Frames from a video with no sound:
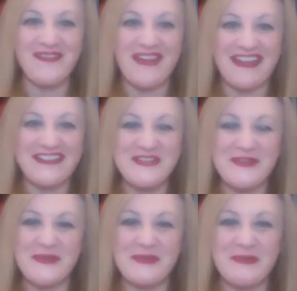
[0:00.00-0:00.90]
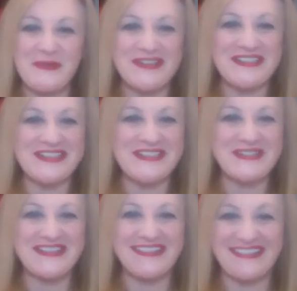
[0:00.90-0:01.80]
and you wanted
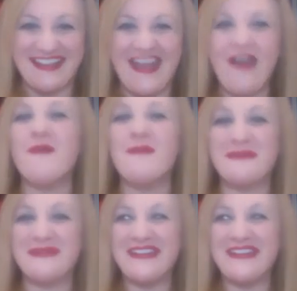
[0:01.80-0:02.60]
to help